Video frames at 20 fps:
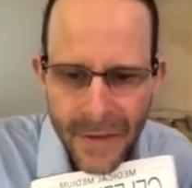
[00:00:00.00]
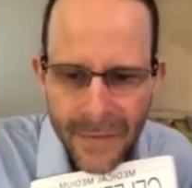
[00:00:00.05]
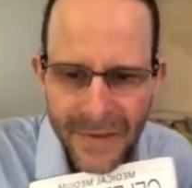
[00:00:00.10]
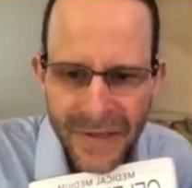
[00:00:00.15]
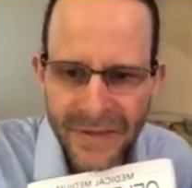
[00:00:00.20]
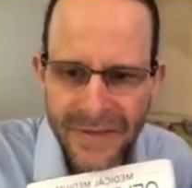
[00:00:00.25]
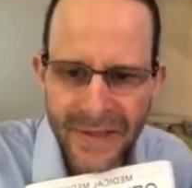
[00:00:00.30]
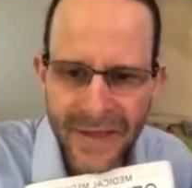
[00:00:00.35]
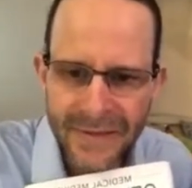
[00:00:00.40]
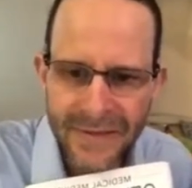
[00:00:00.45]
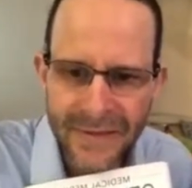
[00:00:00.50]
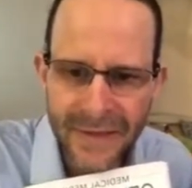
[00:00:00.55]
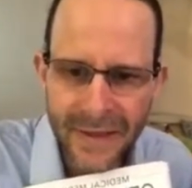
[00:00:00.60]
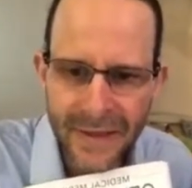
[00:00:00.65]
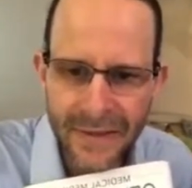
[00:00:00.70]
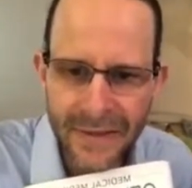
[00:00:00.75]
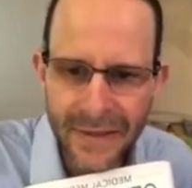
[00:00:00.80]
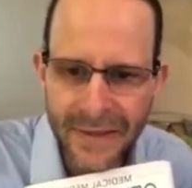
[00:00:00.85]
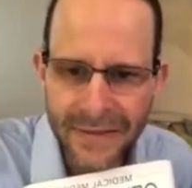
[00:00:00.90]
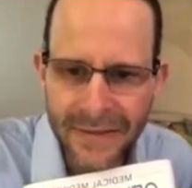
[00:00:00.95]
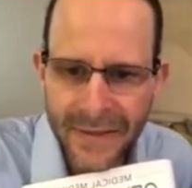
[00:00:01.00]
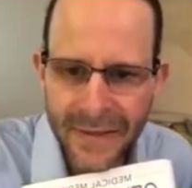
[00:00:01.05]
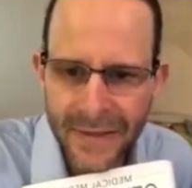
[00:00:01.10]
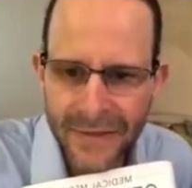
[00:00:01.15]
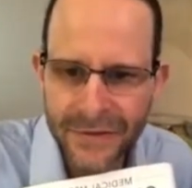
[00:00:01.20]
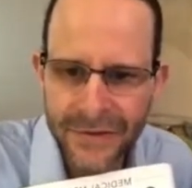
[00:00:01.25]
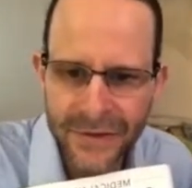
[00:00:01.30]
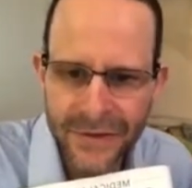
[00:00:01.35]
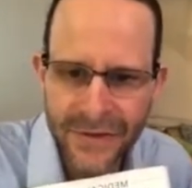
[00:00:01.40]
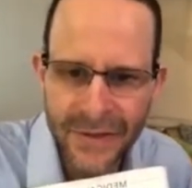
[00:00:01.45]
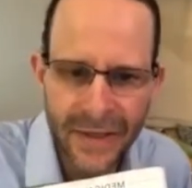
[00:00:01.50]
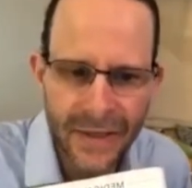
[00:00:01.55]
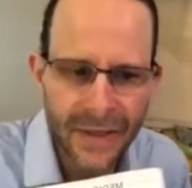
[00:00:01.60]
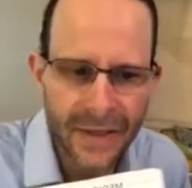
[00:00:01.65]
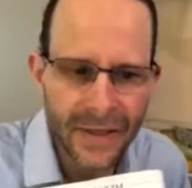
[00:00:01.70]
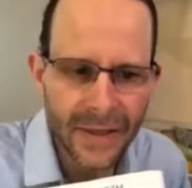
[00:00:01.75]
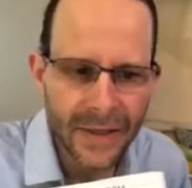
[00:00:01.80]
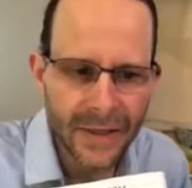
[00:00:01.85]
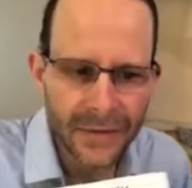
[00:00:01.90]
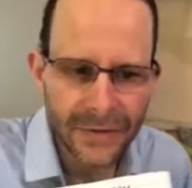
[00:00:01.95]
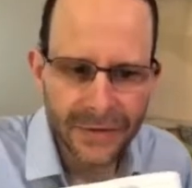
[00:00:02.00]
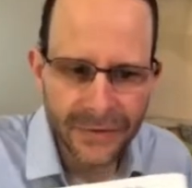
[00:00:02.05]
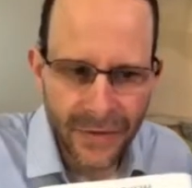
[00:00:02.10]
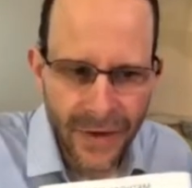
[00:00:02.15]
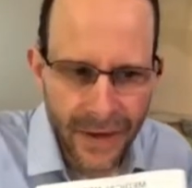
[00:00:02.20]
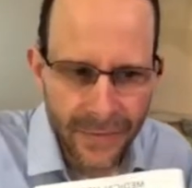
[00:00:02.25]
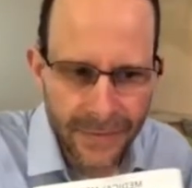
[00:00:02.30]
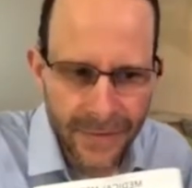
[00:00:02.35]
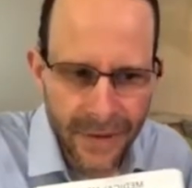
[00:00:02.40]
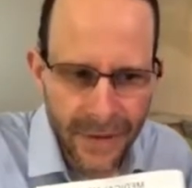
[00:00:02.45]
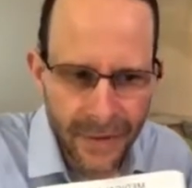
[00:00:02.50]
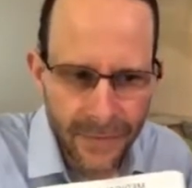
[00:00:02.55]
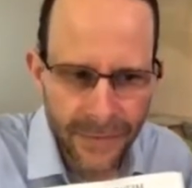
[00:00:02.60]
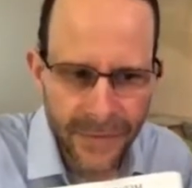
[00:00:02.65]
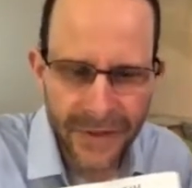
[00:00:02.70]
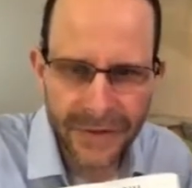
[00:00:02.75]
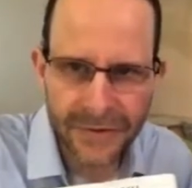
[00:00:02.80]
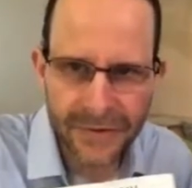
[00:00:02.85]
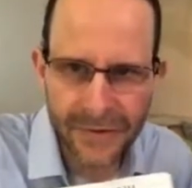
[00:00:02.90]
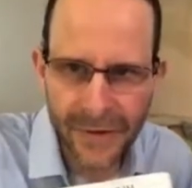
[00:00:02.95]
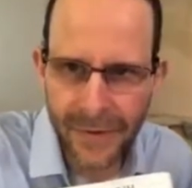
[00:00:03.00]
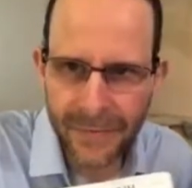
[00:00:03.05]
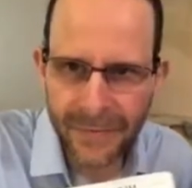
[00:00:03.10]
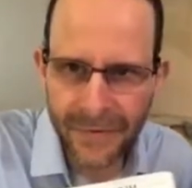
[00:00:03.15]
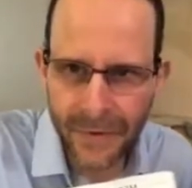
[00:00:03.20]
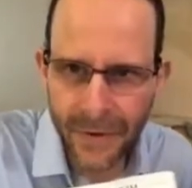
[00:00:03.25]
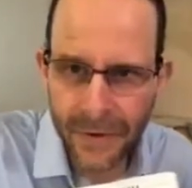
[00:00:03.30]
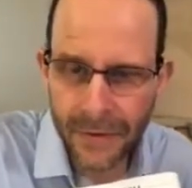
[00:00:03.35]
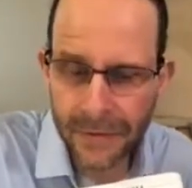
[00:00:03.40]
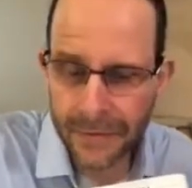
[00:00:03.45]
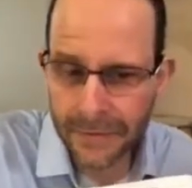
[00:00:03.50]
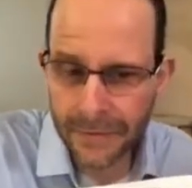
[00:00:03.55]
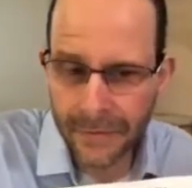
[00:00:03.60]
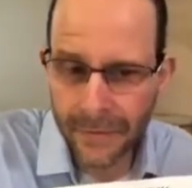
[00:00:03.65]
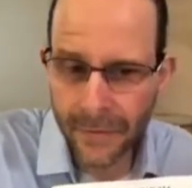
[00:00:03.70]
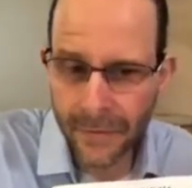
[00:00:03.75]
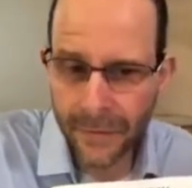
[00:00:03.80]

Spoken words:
because that's it. That's it. It's just strep, means strep throat.